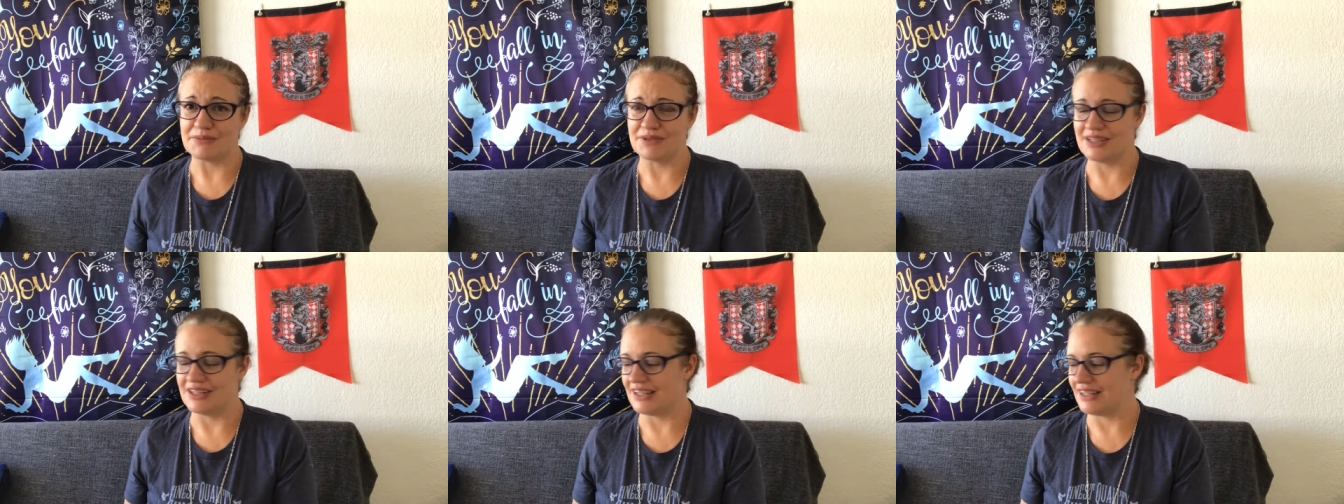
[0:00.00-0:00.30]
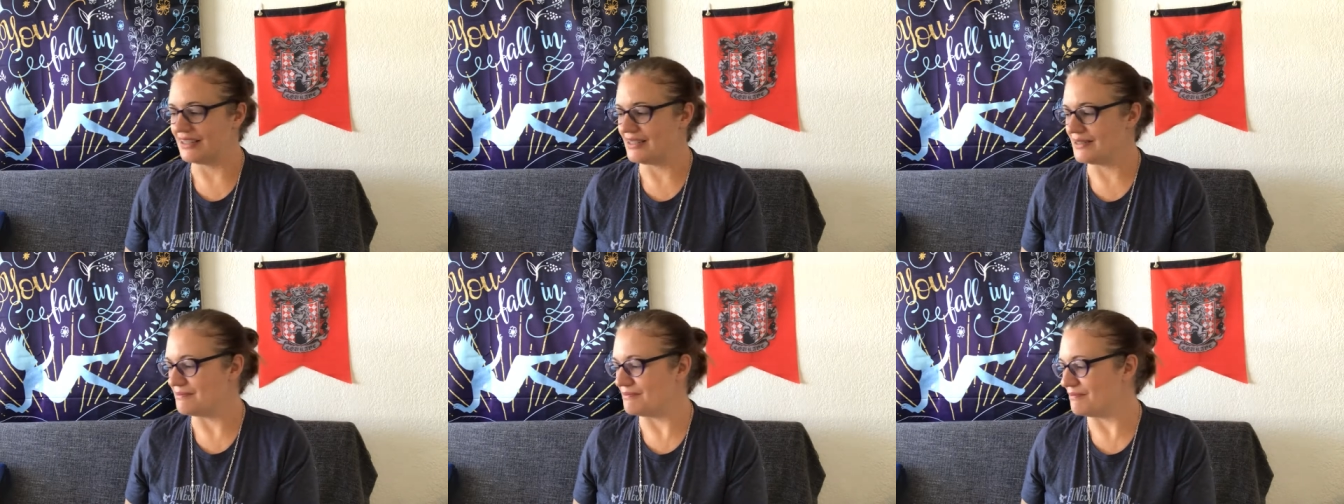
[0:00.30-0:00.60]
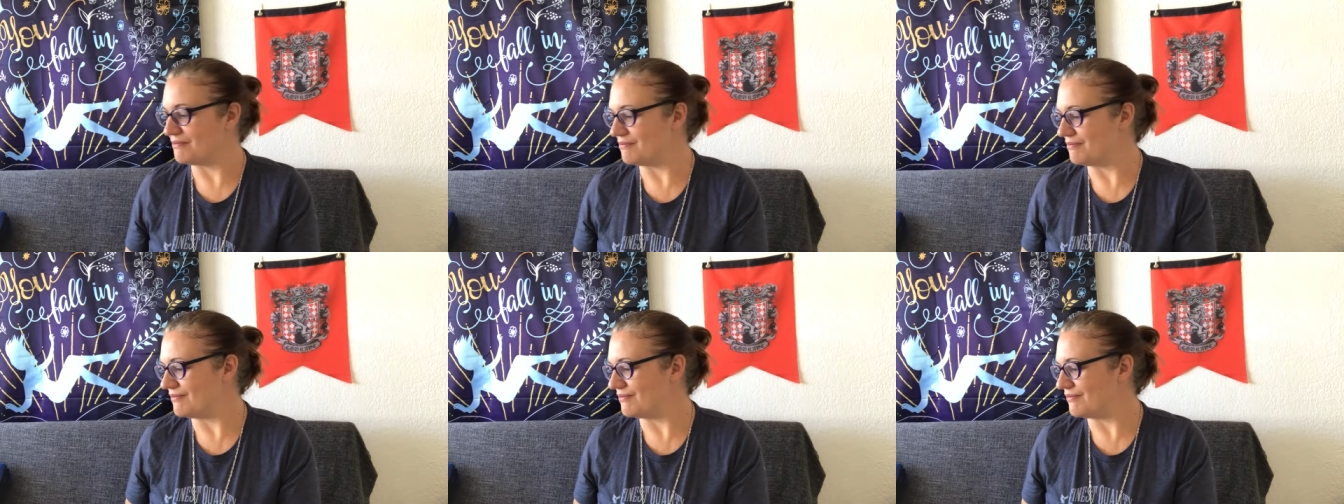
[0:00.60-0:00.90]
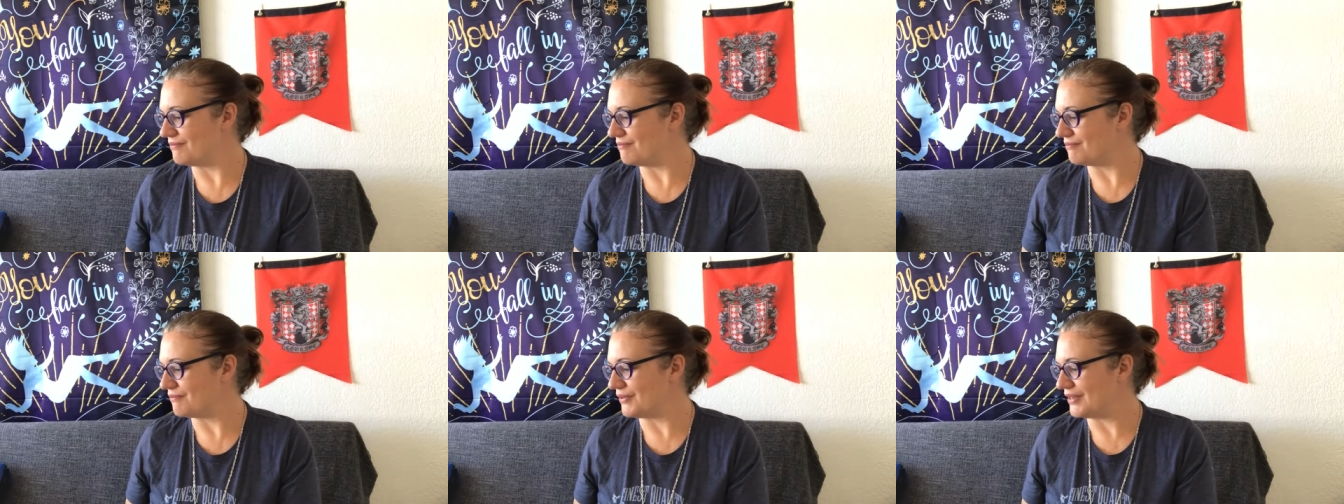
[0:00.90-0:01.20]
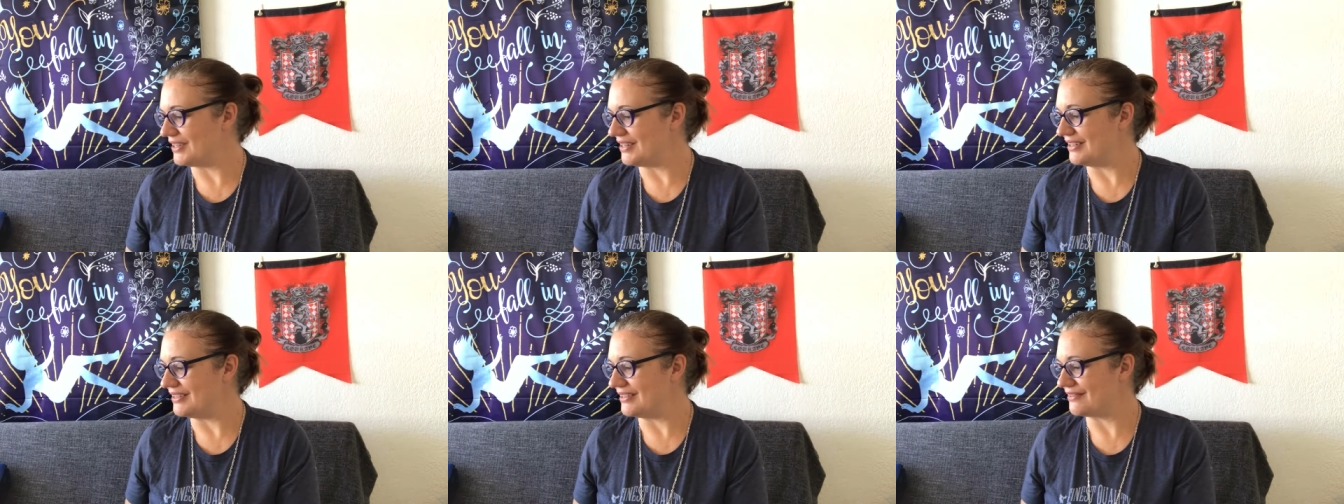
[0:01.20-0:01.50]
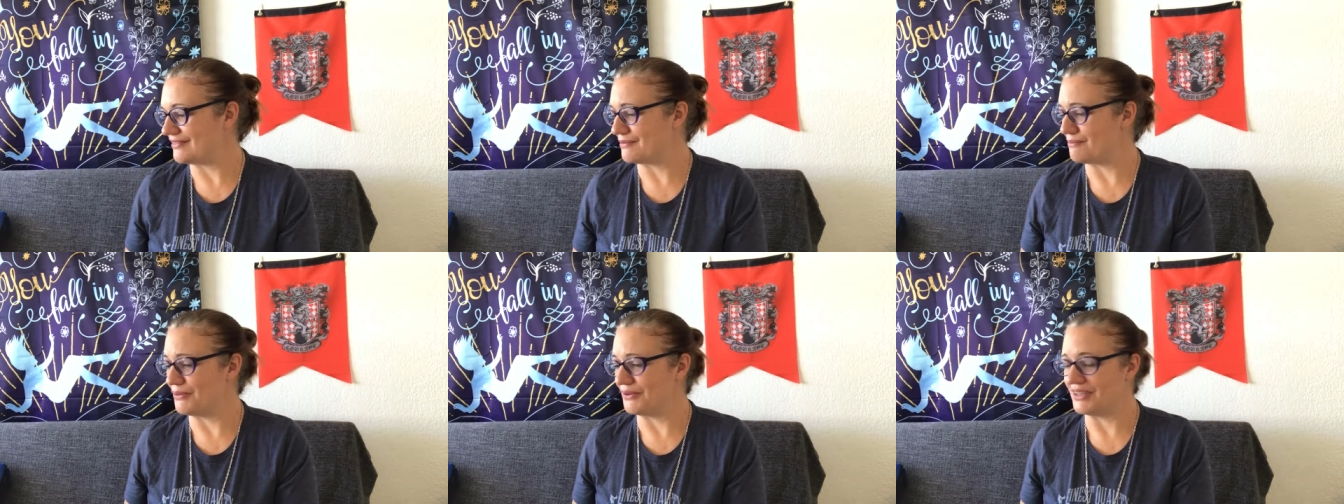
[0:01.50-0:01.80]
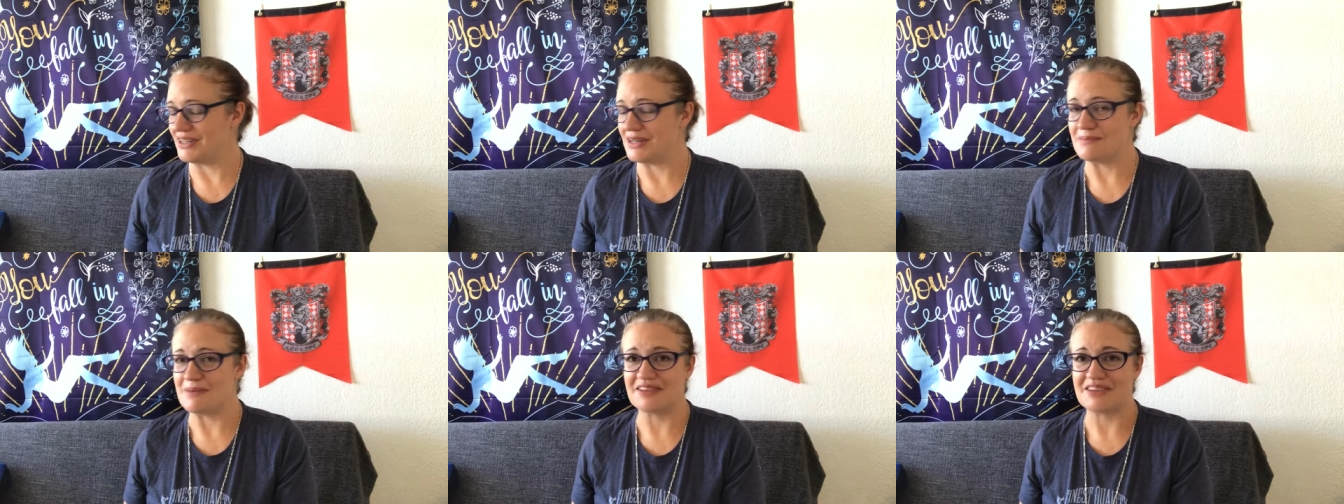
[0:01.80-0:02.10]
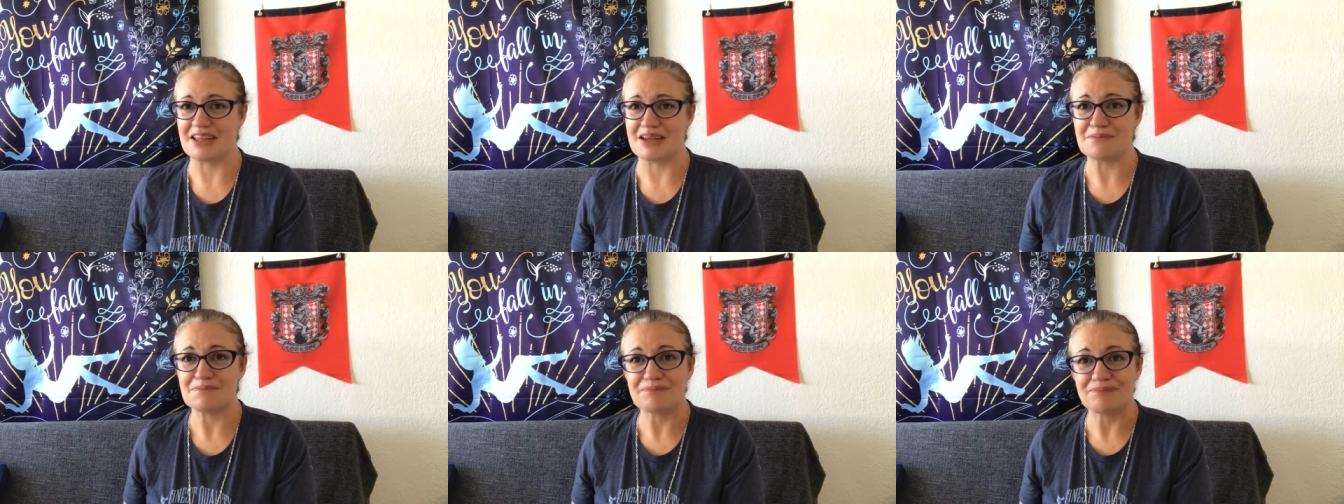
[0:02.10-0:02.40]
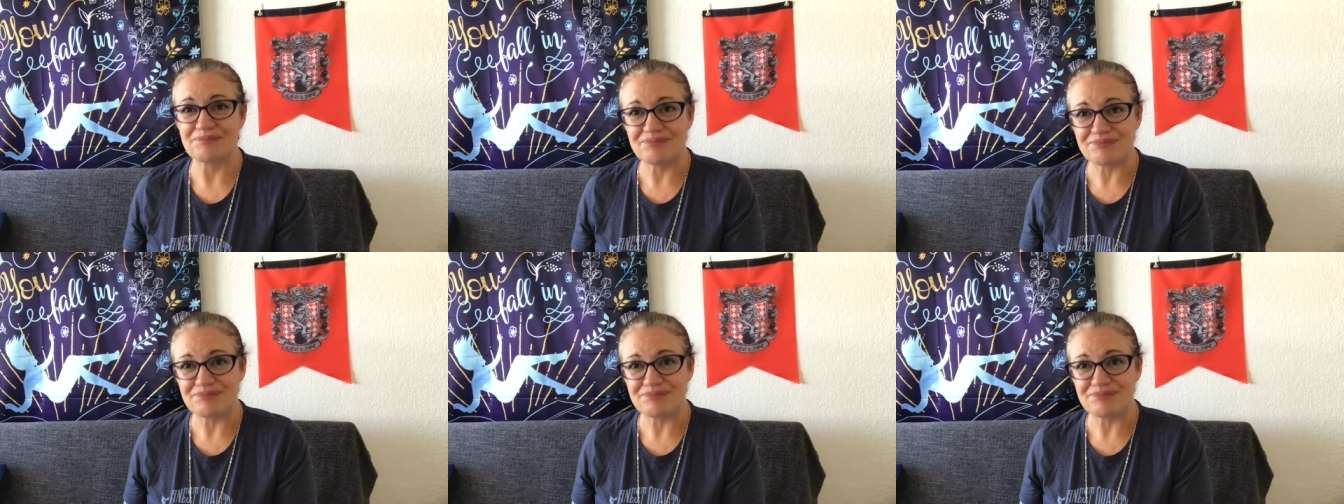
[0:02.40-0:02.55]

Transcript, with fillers: but I am pretty disappointed about that.